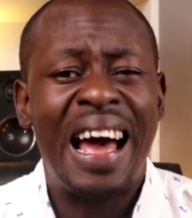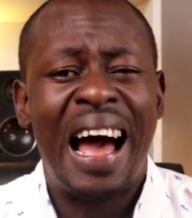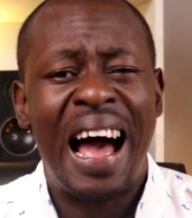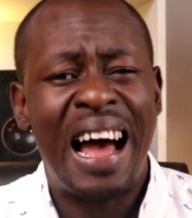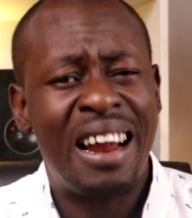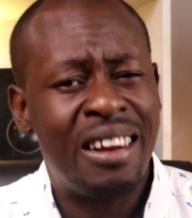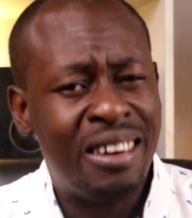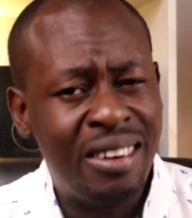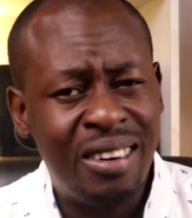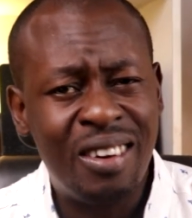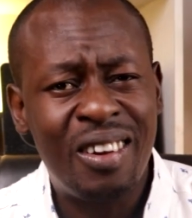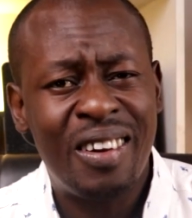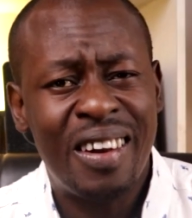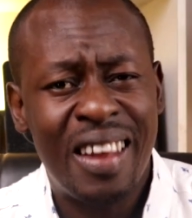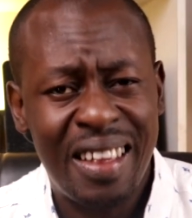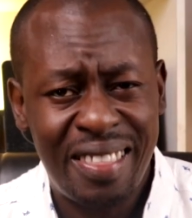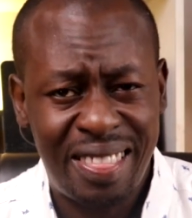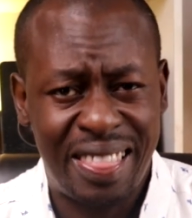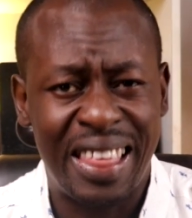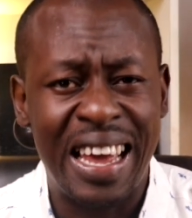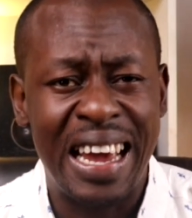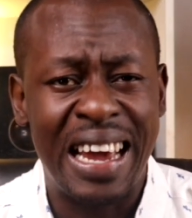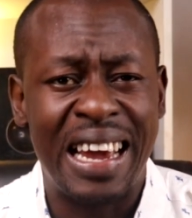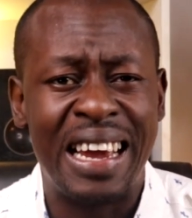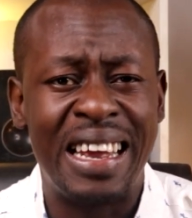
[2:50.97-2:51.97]
Another
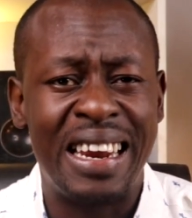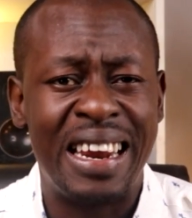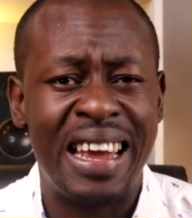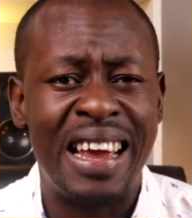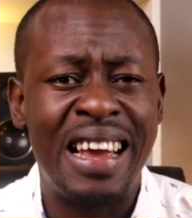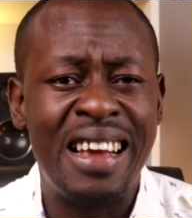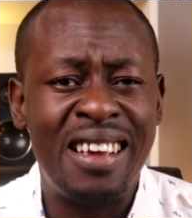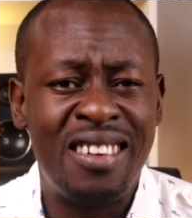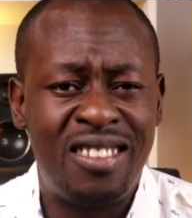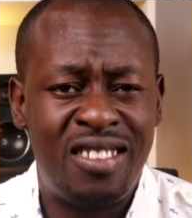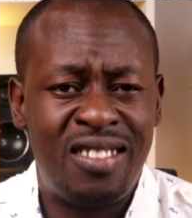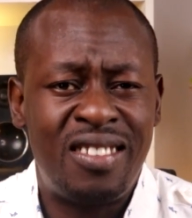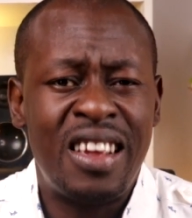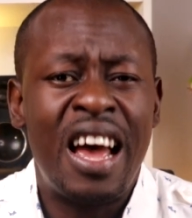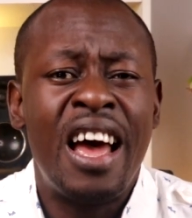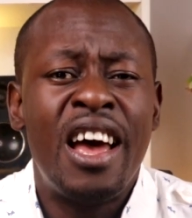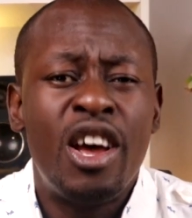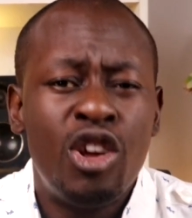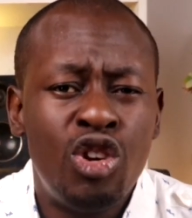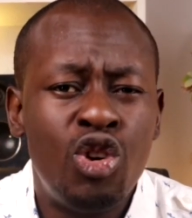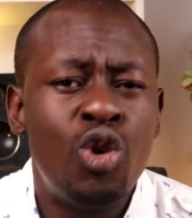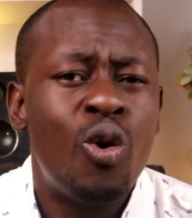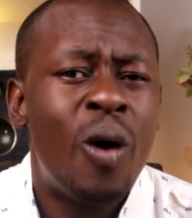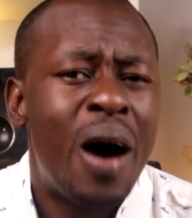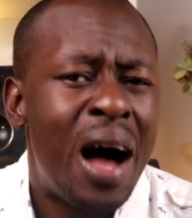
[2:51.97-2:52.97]
thing is
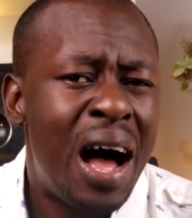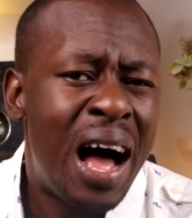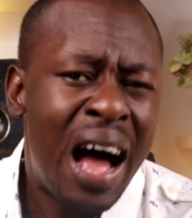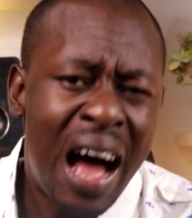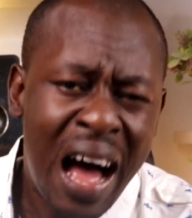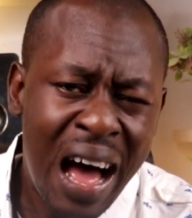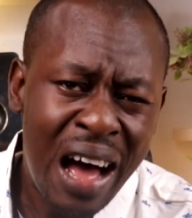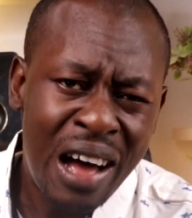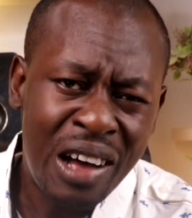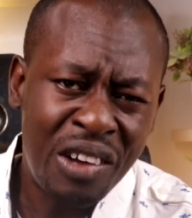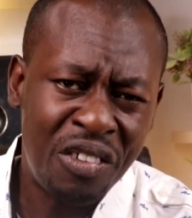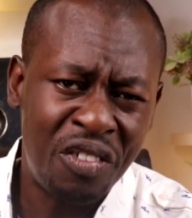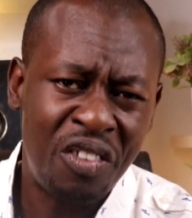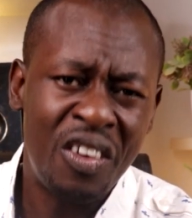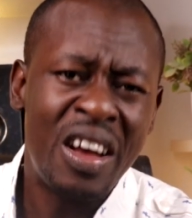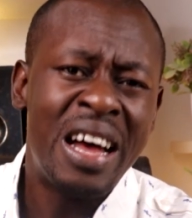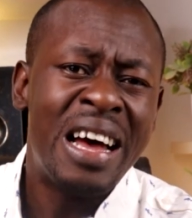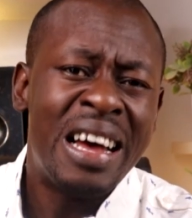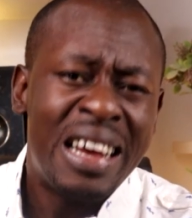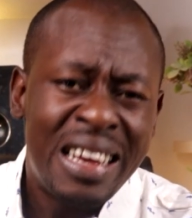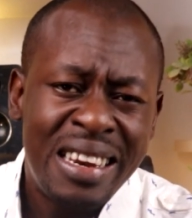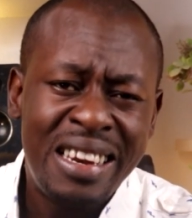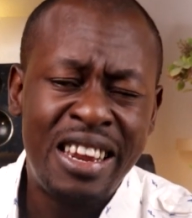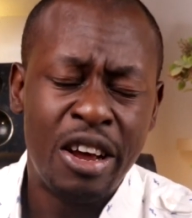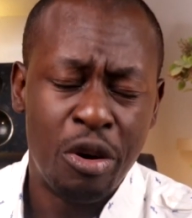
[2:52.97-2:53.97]
you have
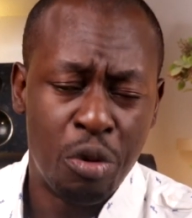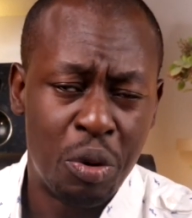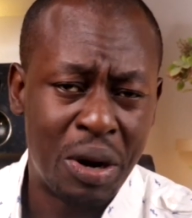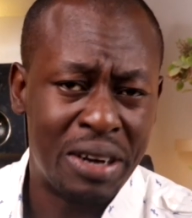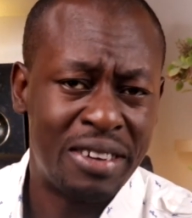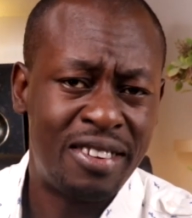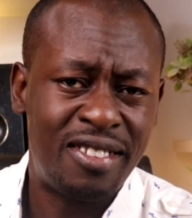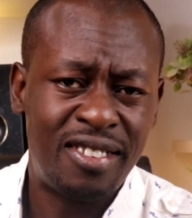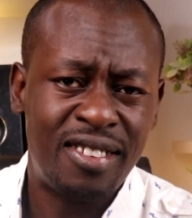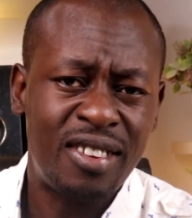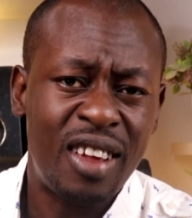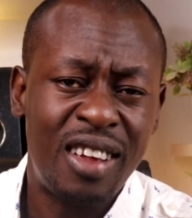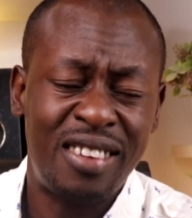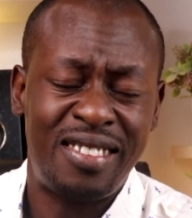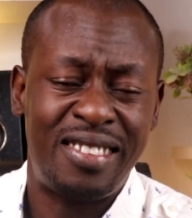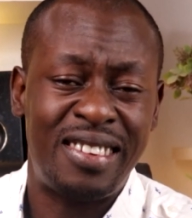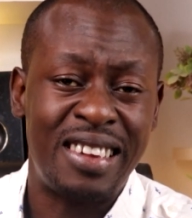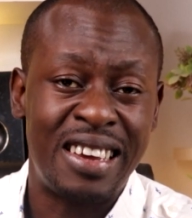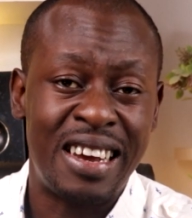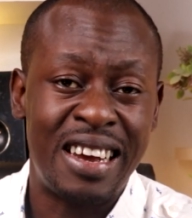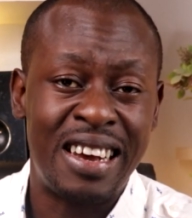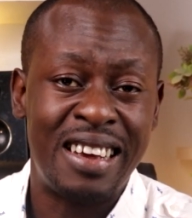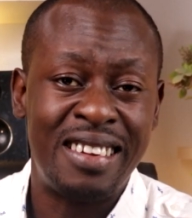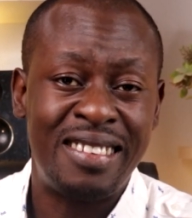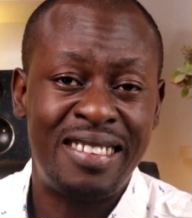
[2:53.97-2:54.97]
the
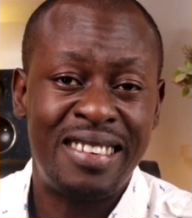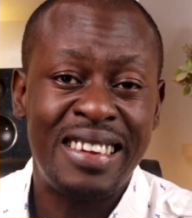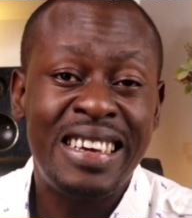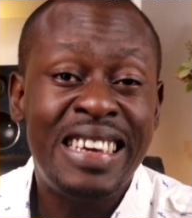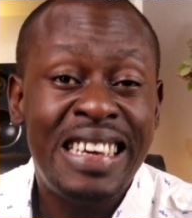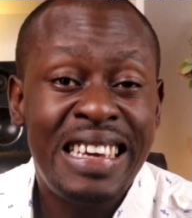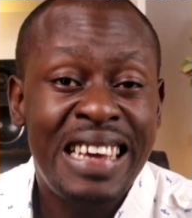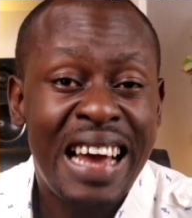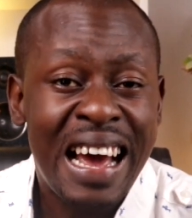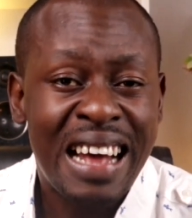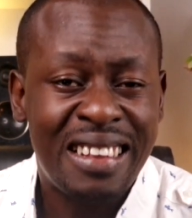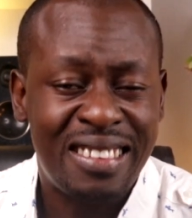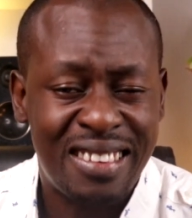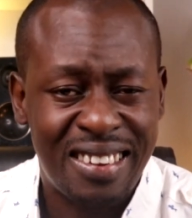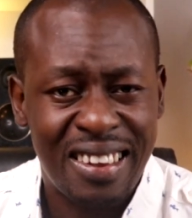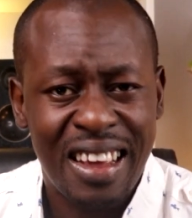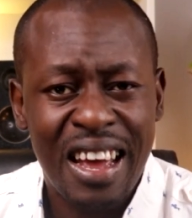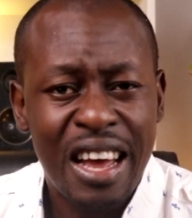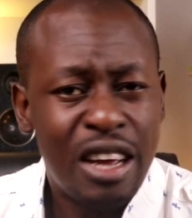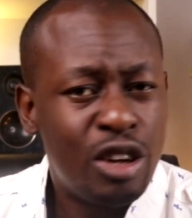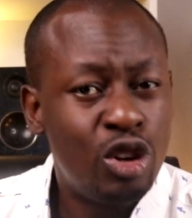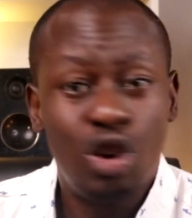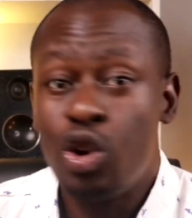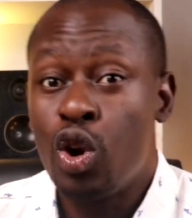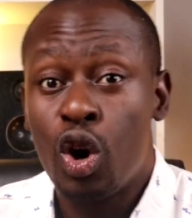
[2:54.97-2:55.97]
resources, yet
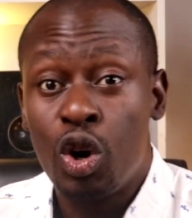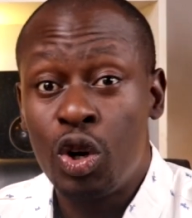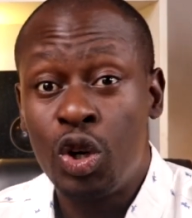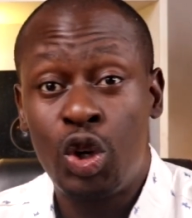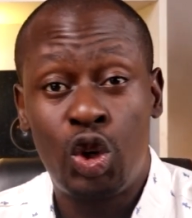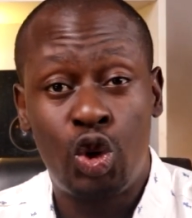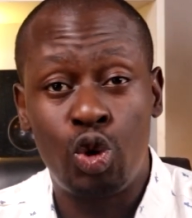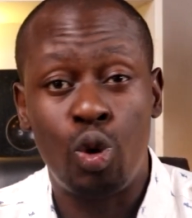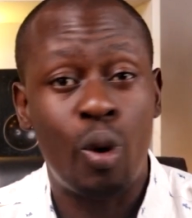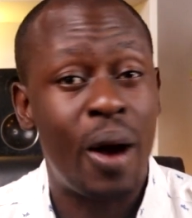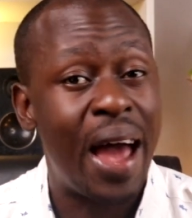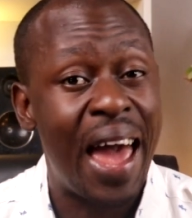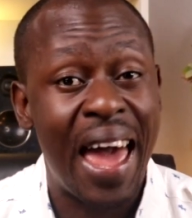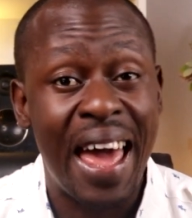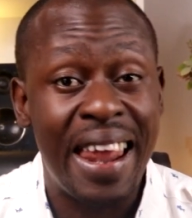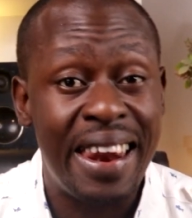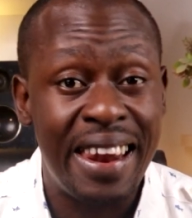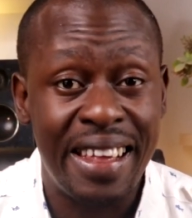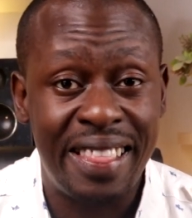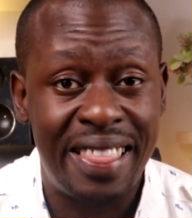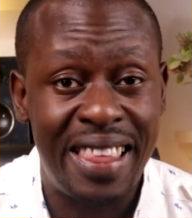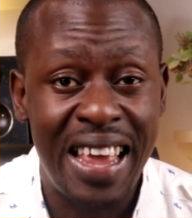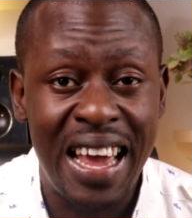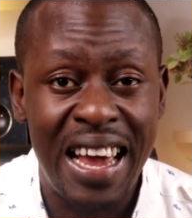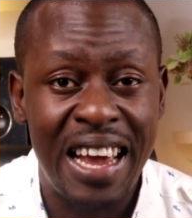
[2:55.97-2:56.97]
you don't do
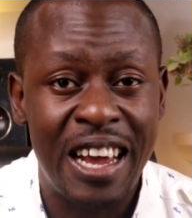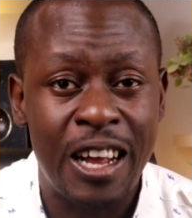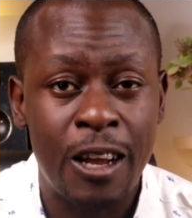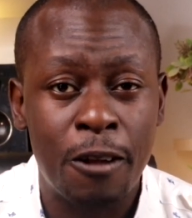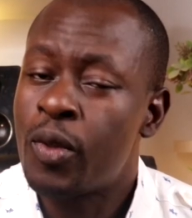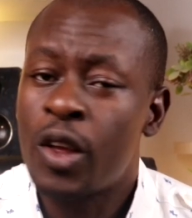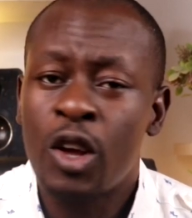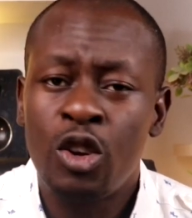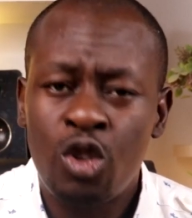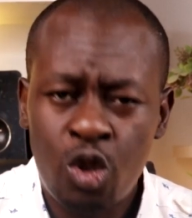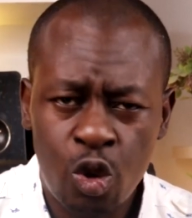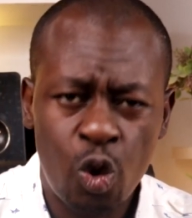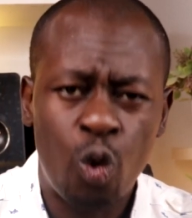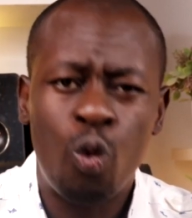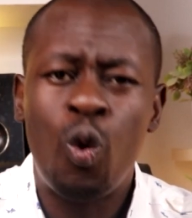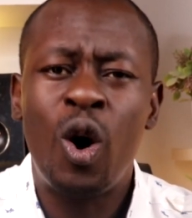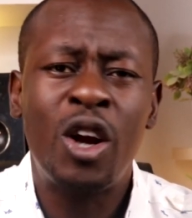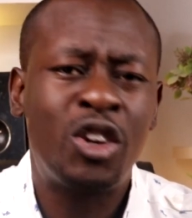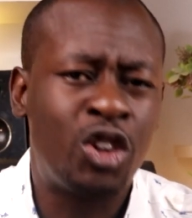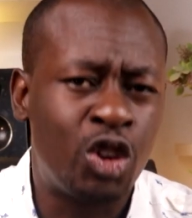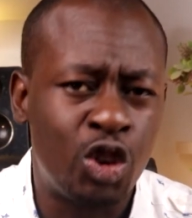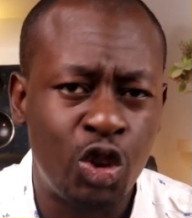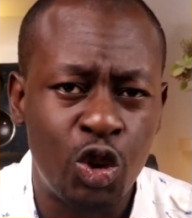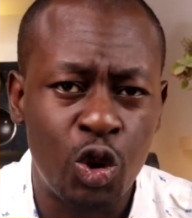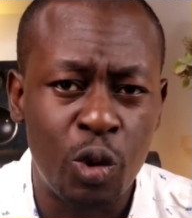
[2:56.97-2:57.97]
anything. So what
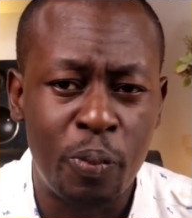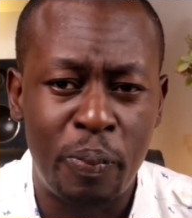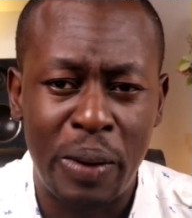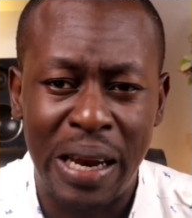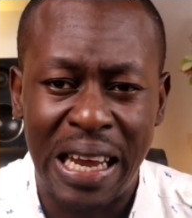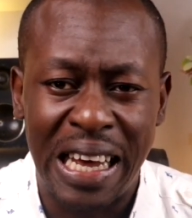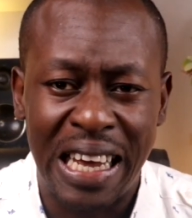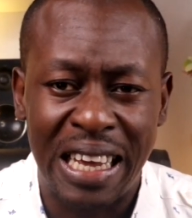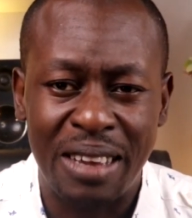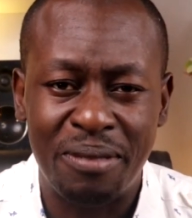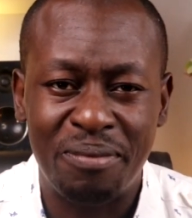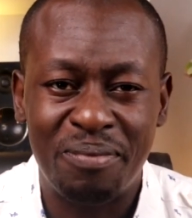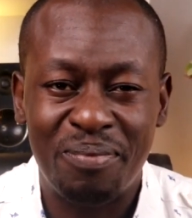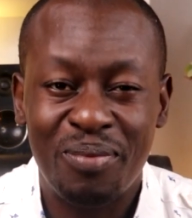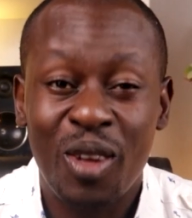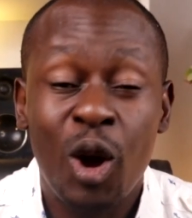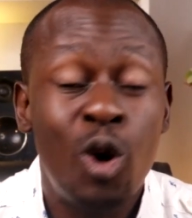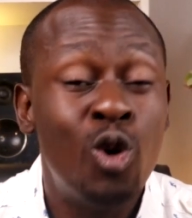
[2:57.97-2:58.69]
do you blame?